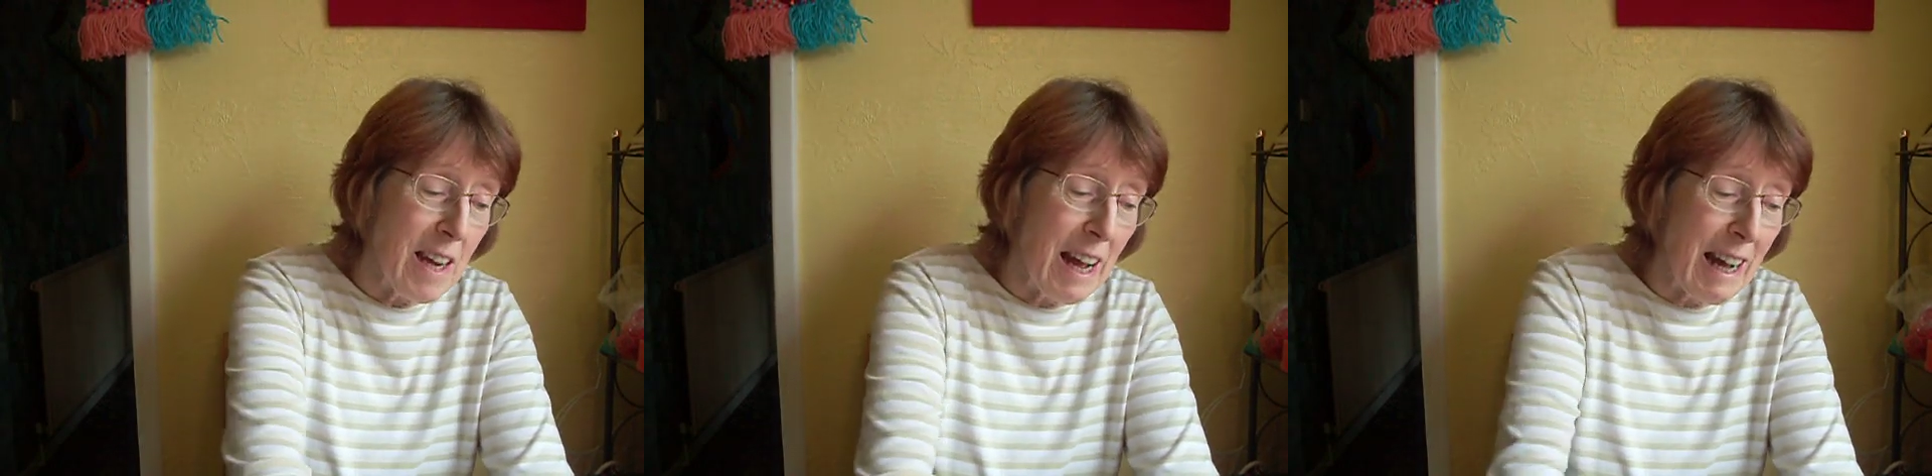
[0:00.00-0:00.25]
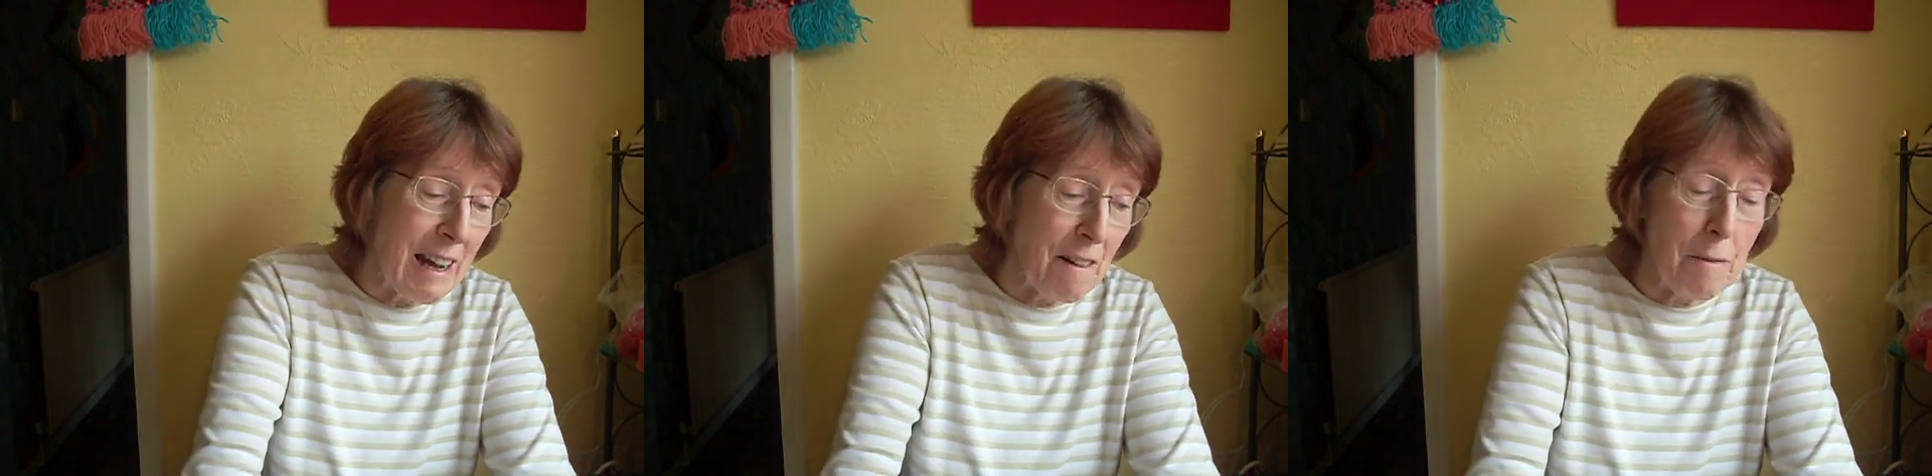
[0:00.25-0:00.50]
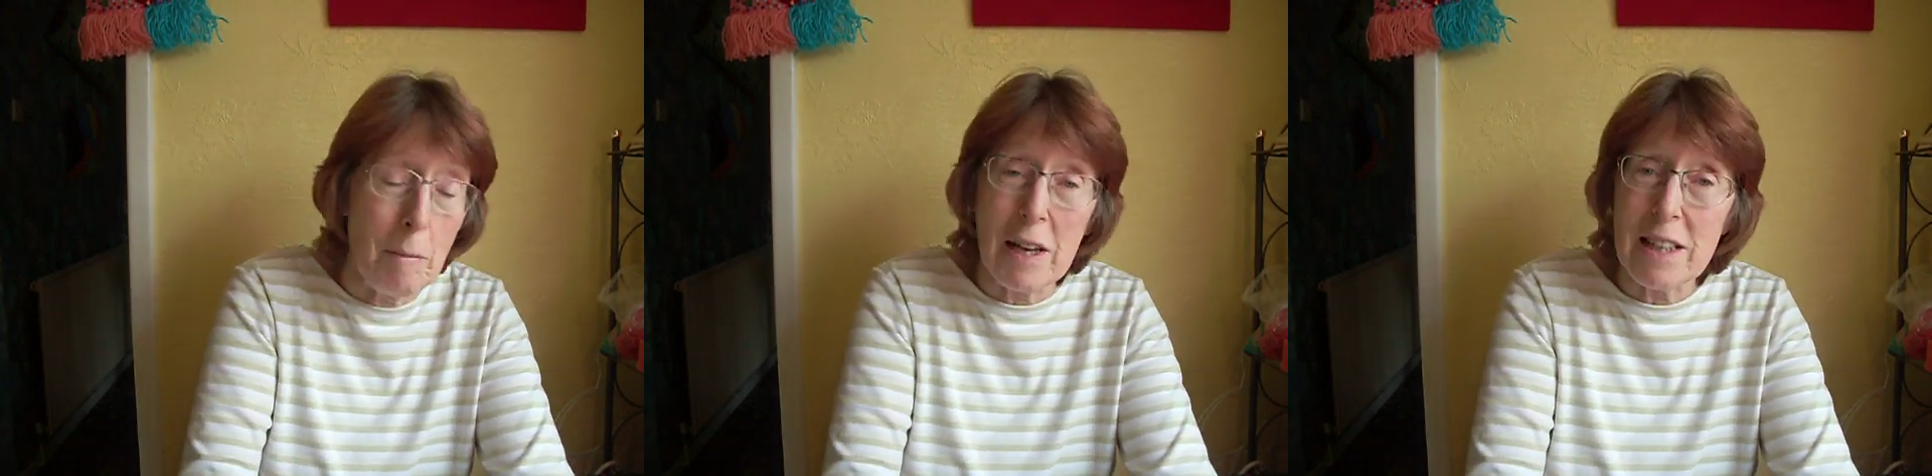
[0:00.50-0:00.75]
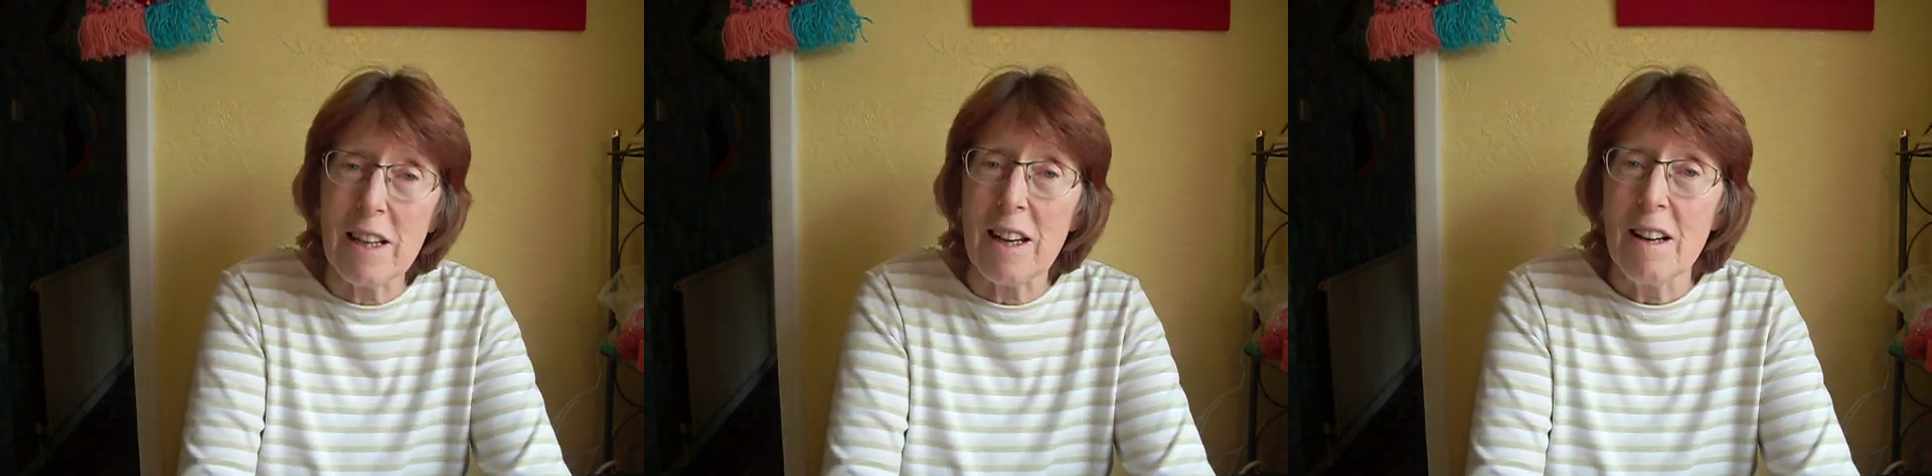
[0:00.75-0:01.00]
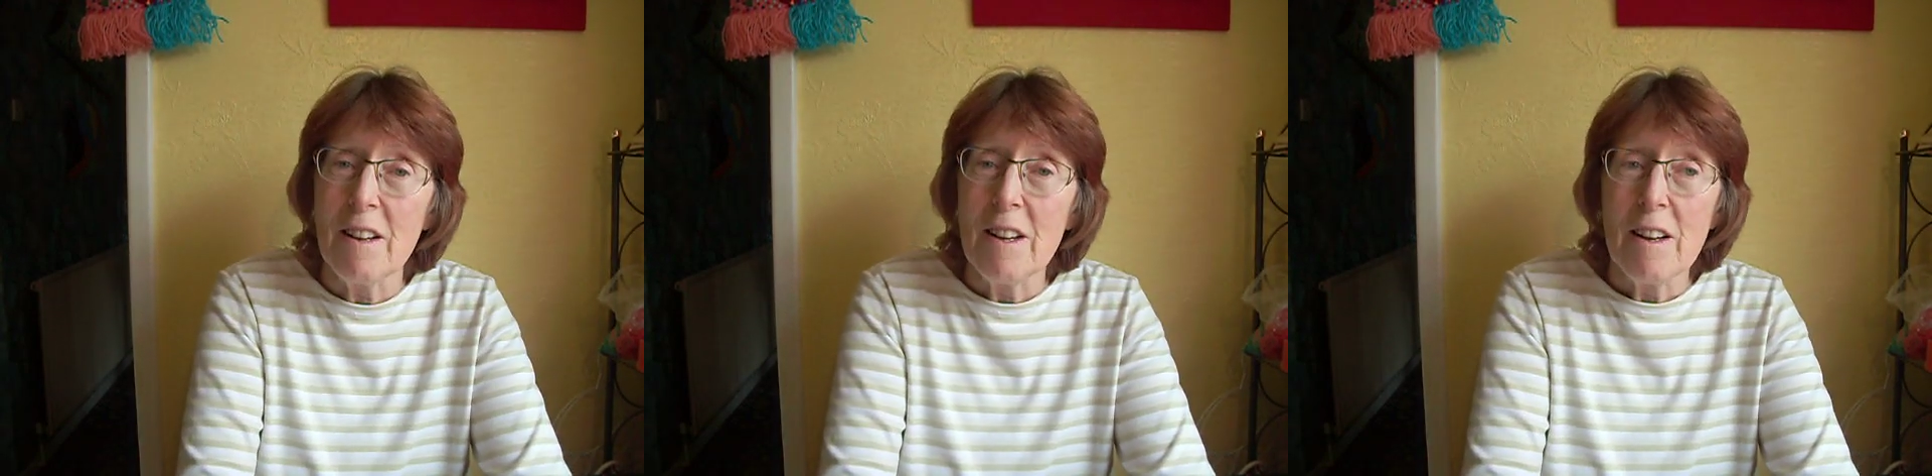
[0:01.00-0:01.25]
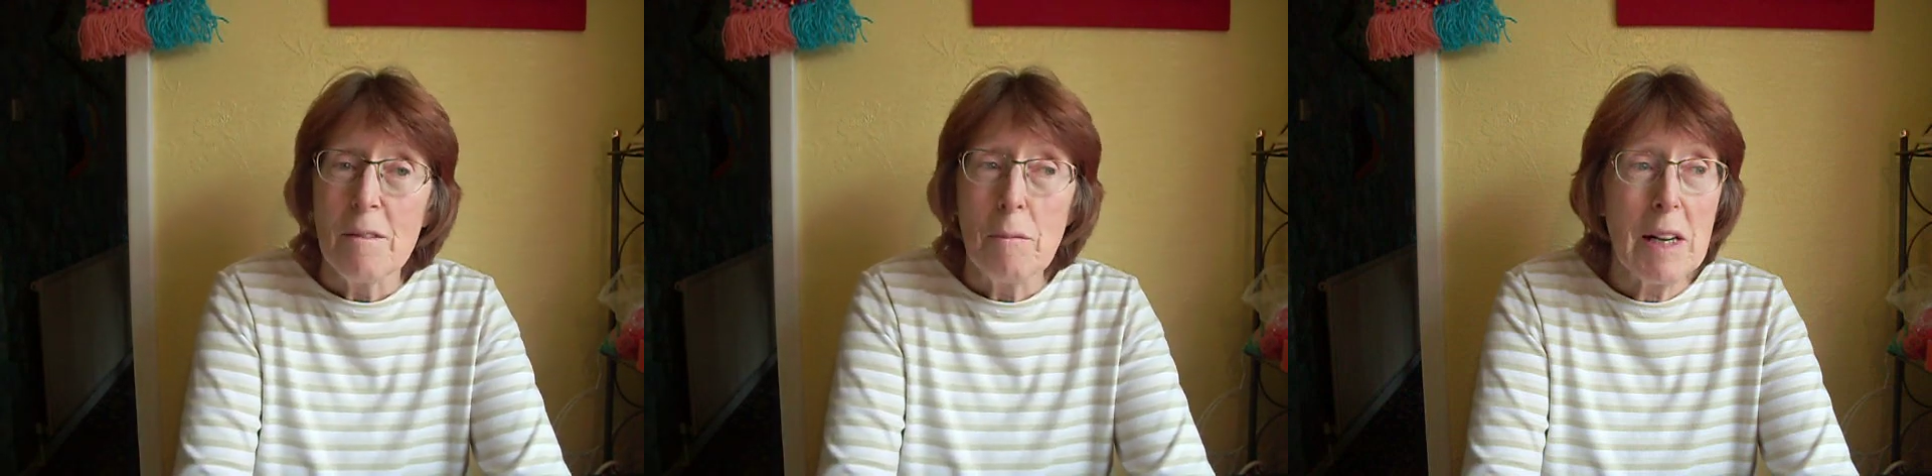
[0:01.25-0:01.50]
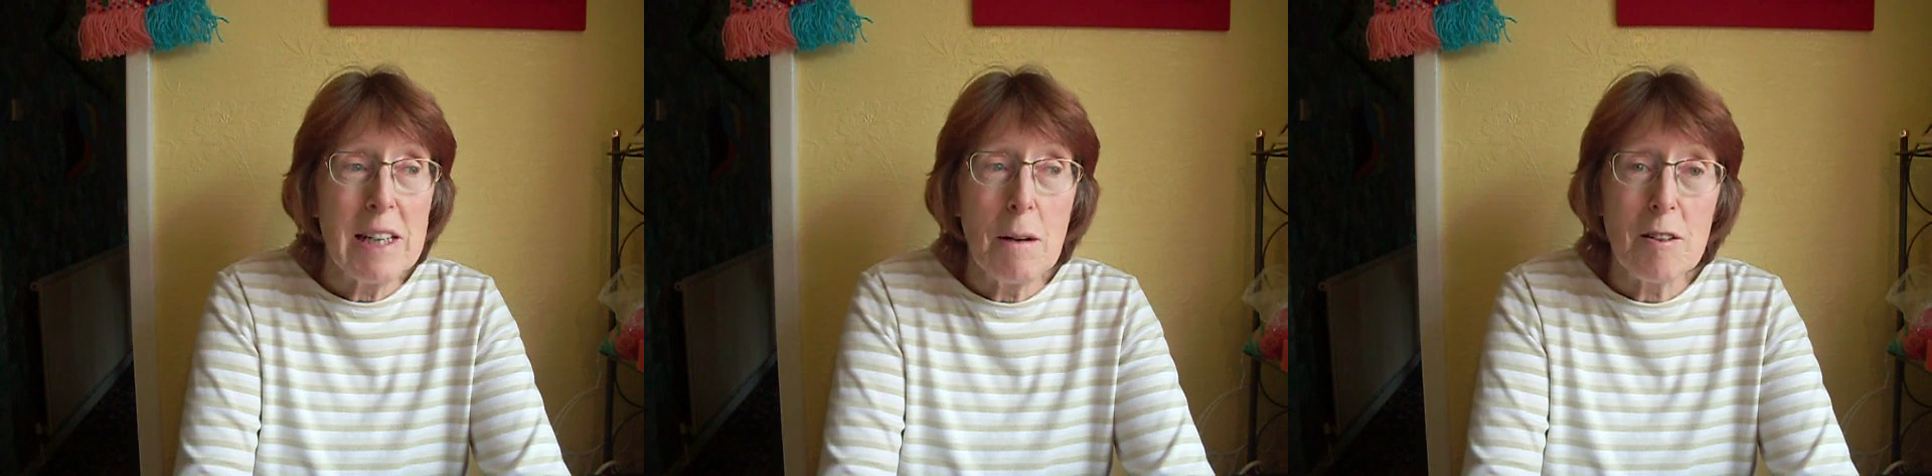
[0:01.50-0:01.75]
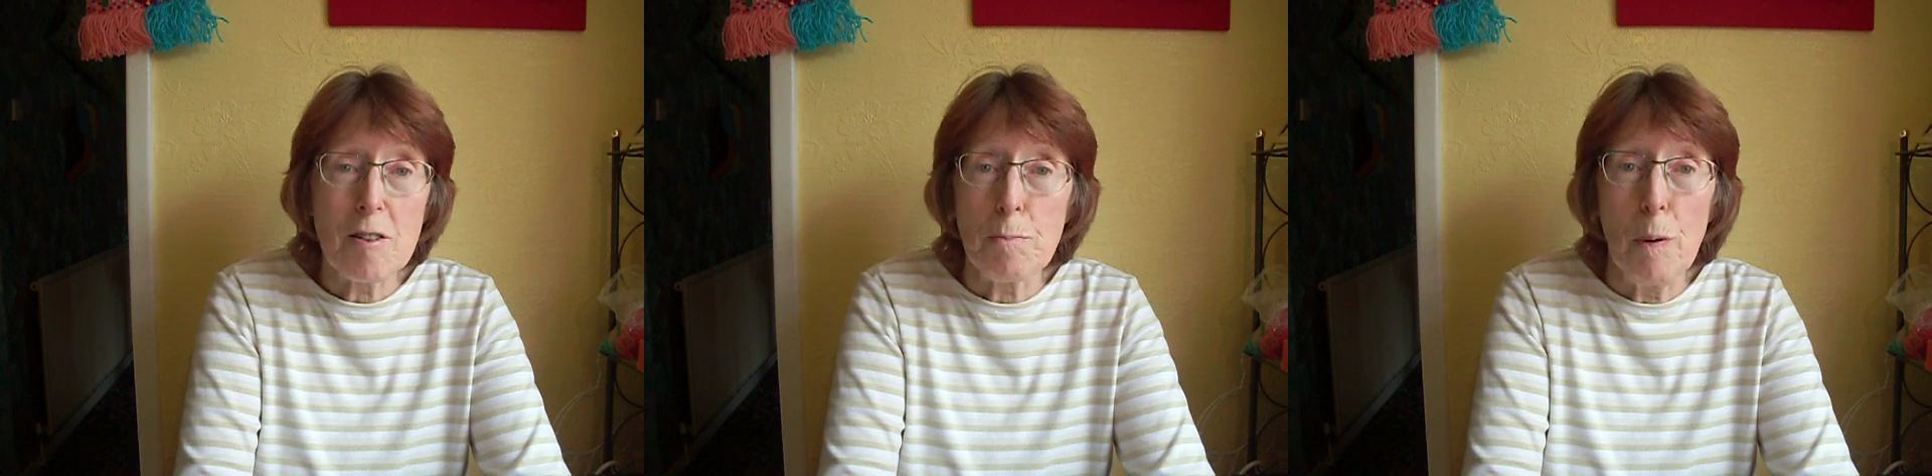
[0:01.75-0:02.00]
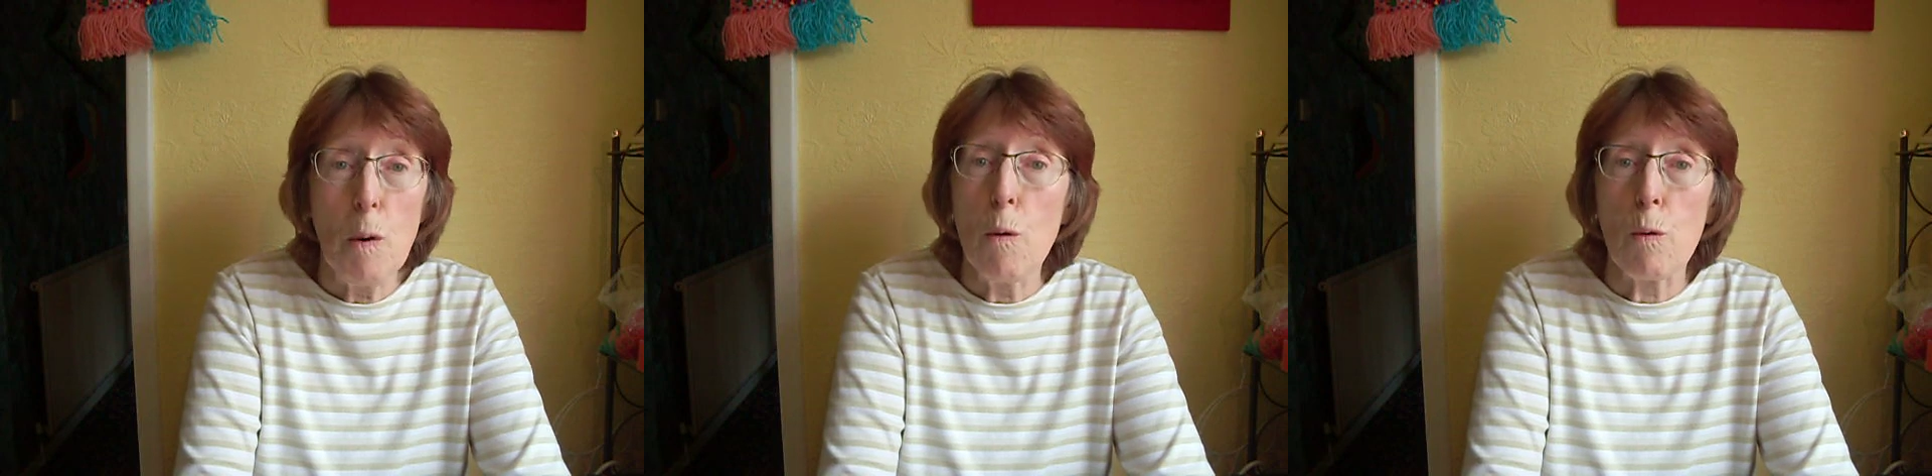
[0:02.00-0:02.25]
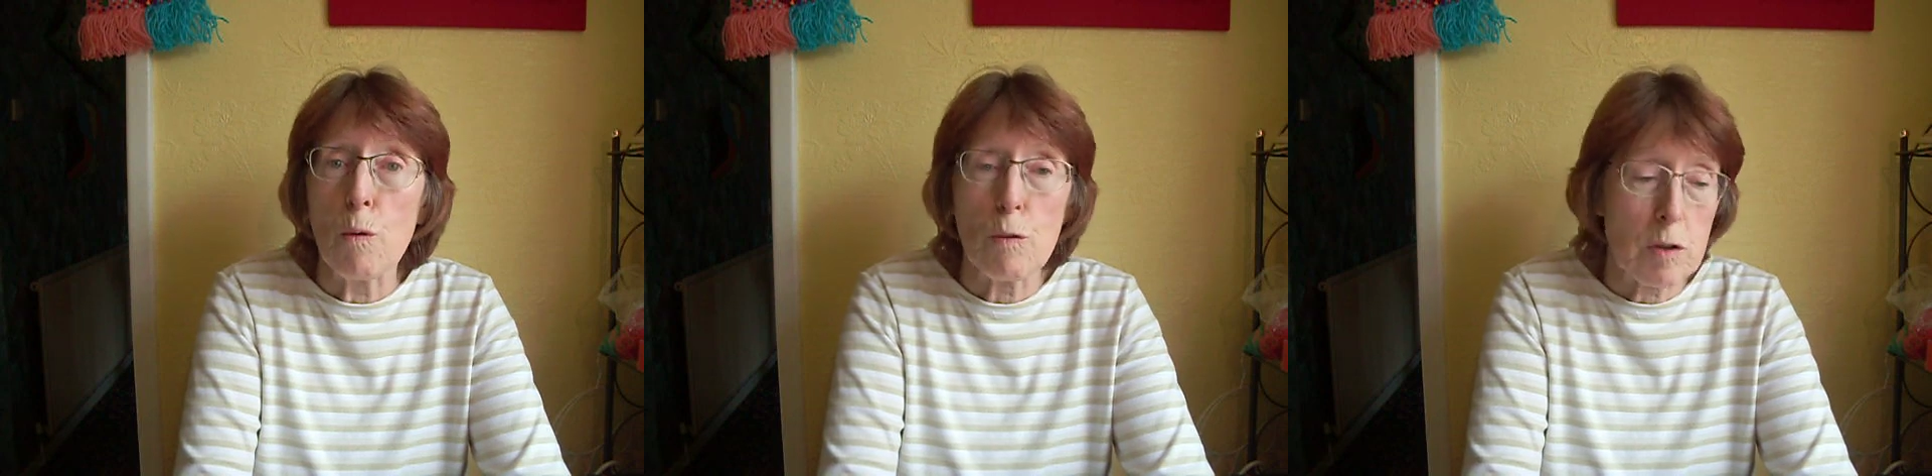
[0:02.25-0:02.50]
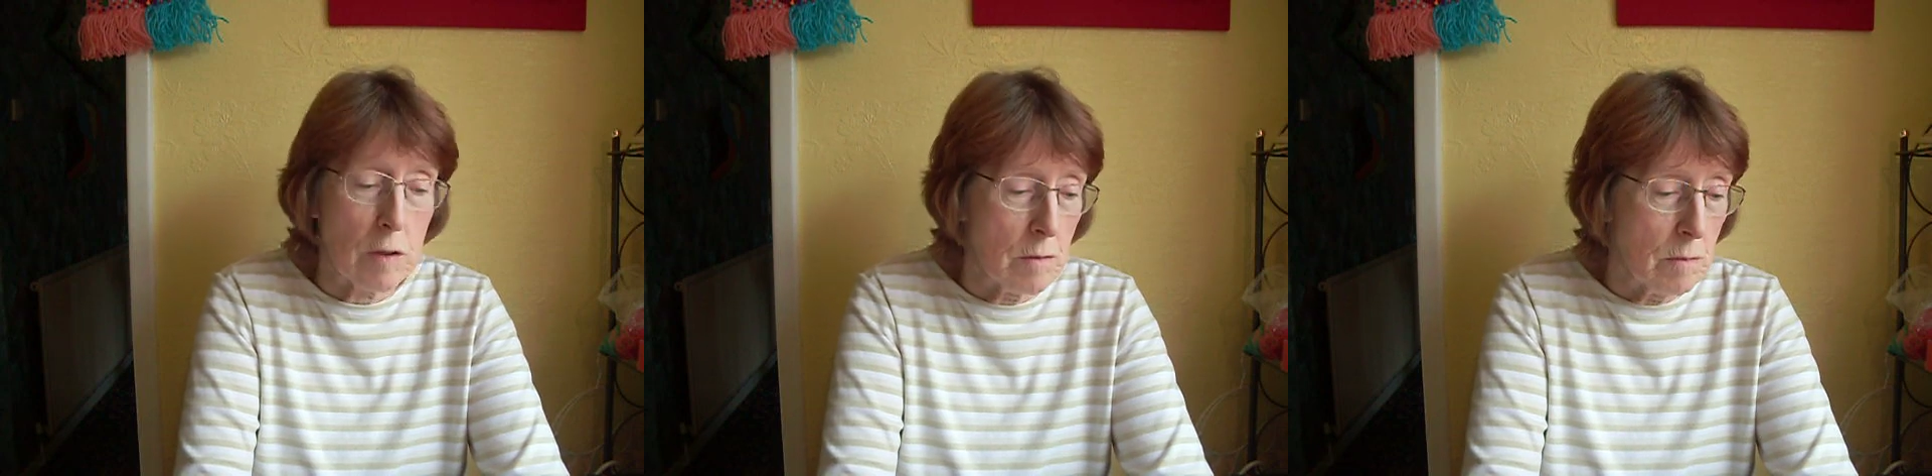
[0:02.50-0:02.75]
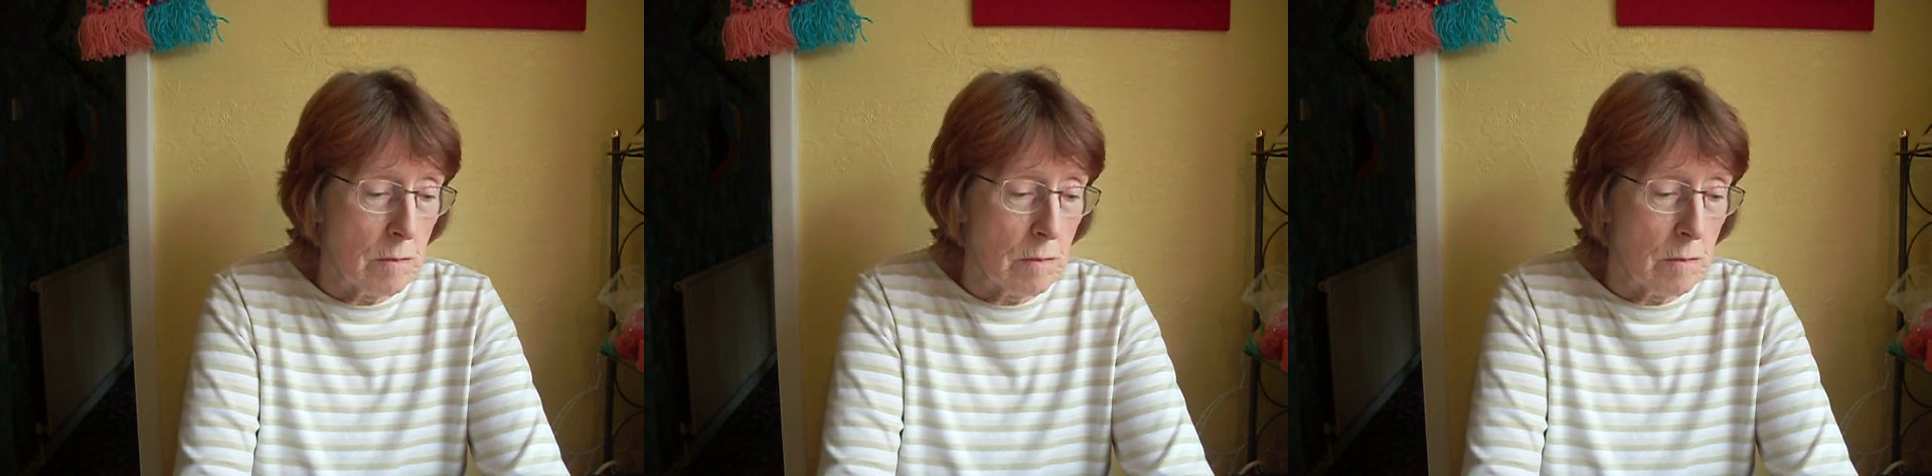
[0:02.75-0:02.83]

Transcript: have many spools,